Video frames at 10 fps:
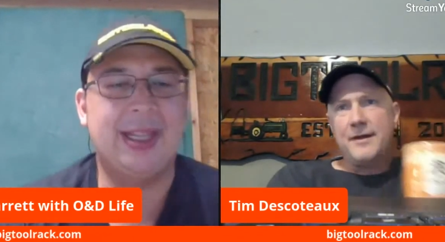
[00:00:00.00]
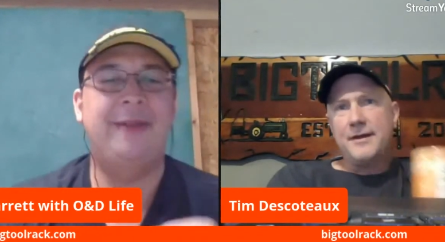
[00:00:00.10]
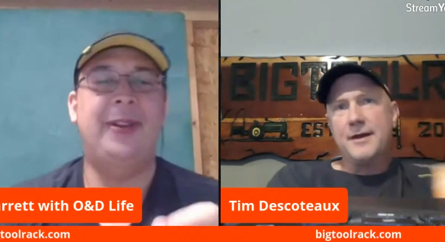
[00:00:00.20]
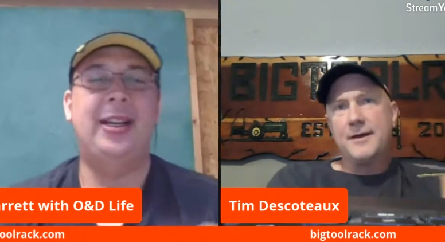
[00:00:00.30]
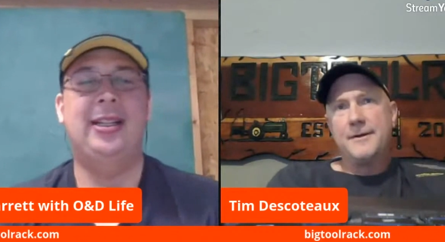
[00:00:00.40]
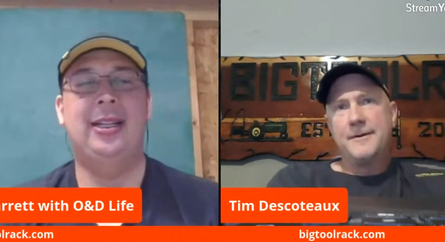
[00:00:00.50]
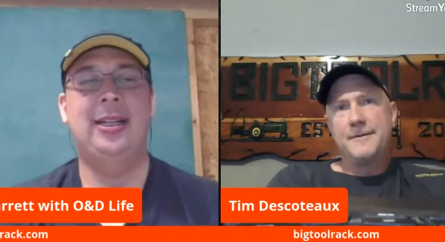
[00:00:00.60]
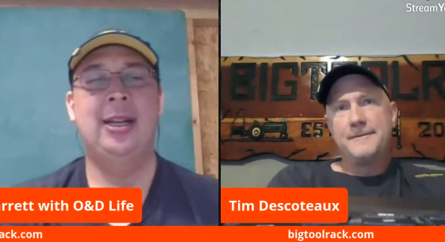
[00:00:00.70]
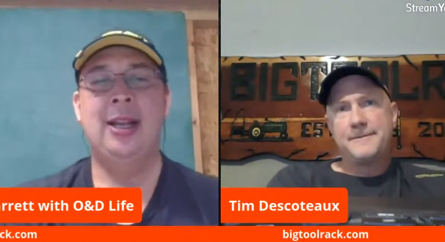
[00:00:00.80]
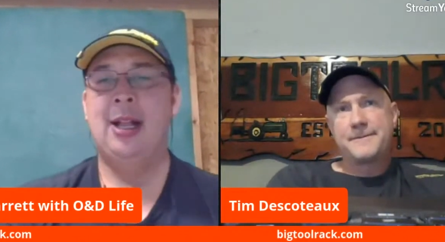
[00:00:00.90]
Speaker 1: definitely.
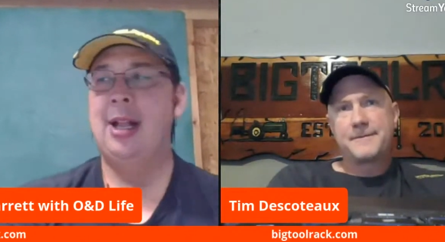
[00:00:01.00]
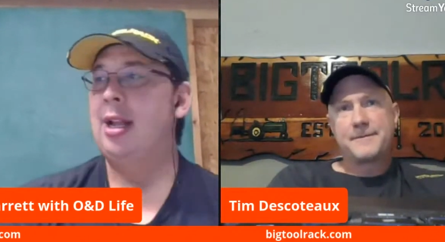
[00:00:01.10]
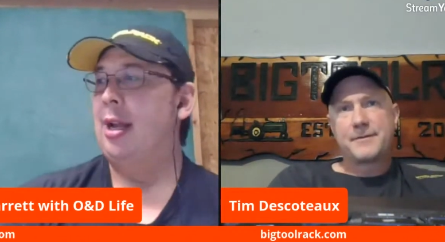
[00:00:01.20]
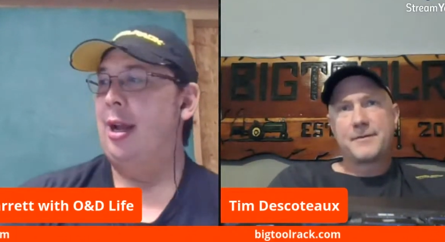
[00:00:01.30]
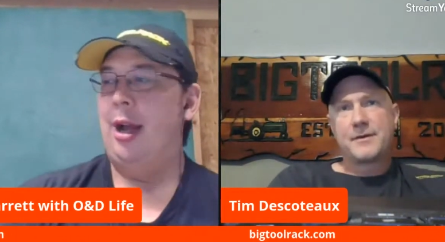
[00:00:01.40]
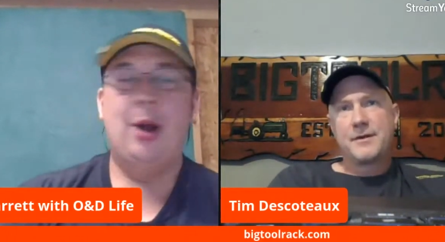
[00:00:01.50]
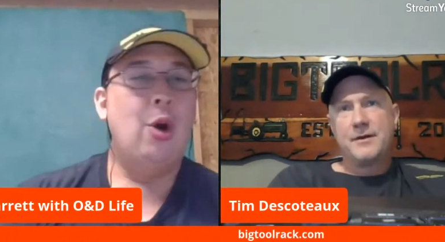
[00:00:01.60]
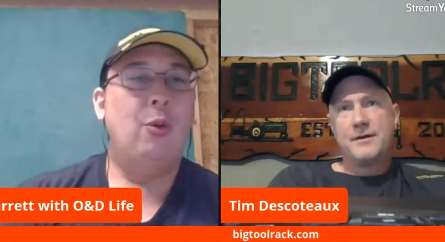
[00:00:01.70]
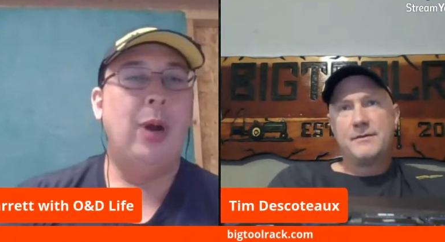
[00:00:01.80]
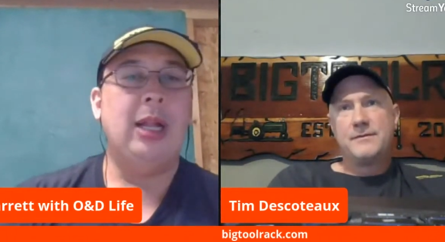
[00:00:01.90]
Yeah.
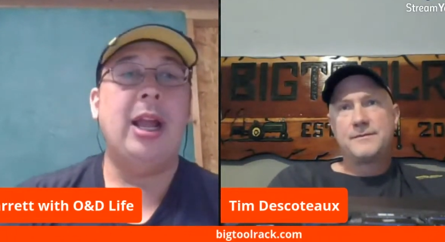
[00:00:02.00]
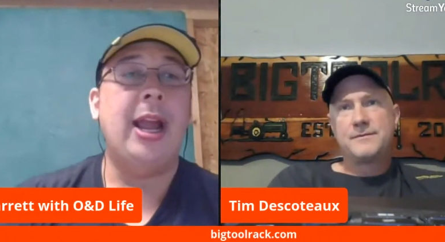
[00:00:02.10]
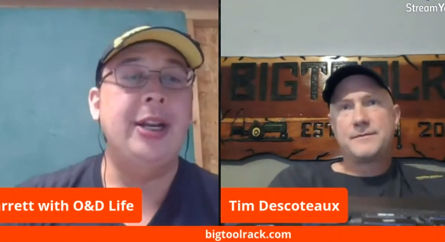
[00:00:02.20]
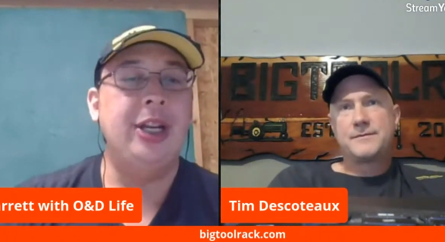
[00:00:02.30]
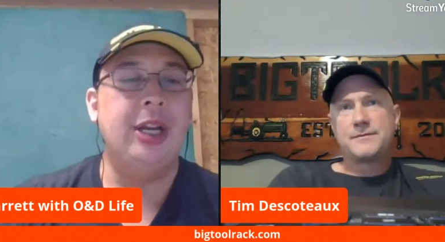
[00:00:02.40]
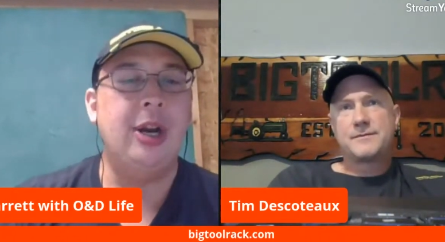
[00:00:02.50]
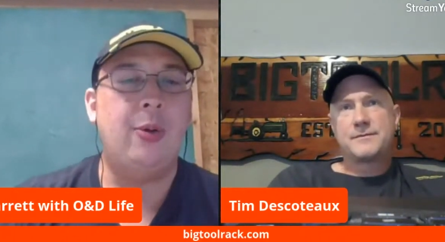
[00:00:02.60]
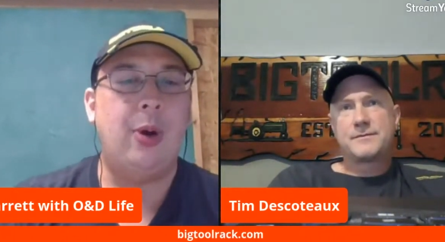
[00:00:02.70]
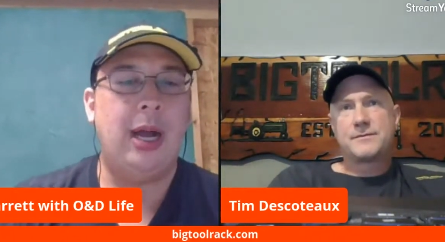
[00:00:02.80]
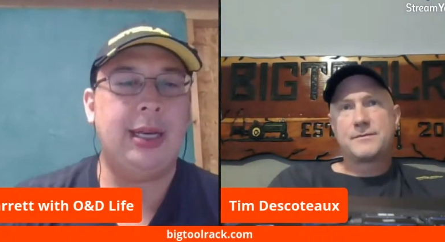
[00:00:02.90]
Well, and you know
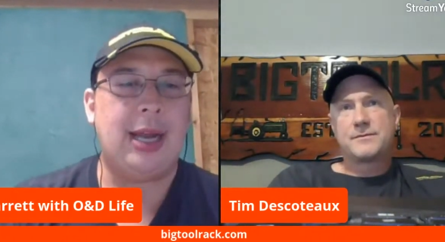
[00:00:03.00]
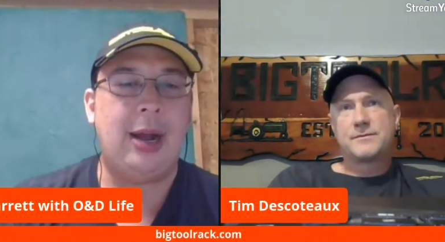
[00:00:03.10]
what?